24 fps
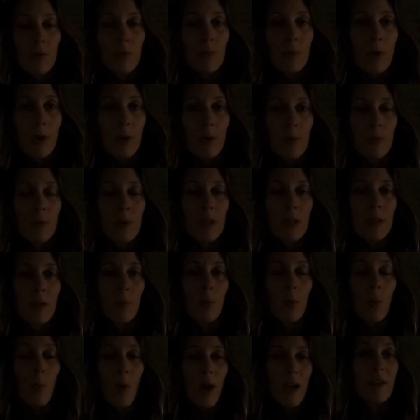on the road. So
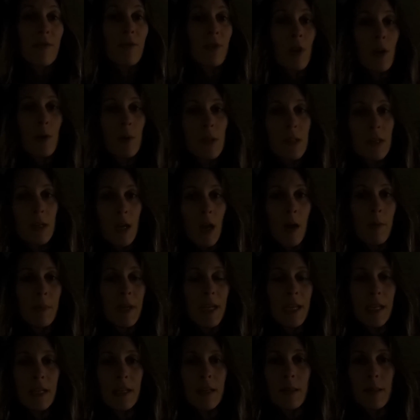we're waiting for those to come
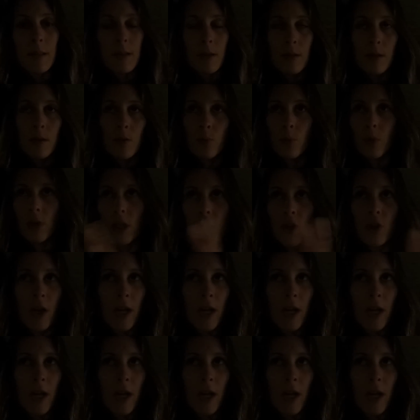in. It's nothing really